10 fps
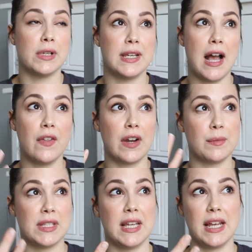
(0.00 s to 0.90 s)
But now that
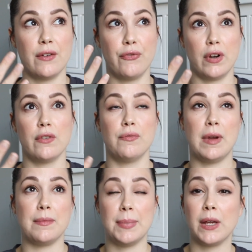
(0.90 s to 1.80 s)
I'm sitting in front of
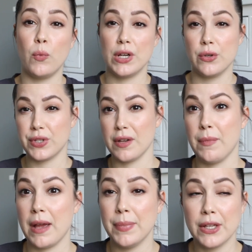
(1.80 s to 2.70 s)
my big windows in
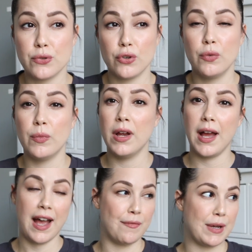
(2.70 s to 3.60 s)
my bedroom,
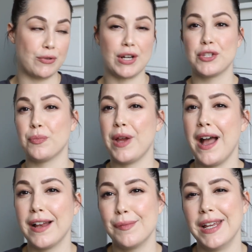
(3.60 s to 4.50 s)
I have my dresser
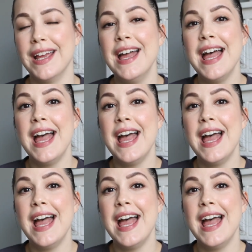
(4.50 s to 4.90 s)
behind me,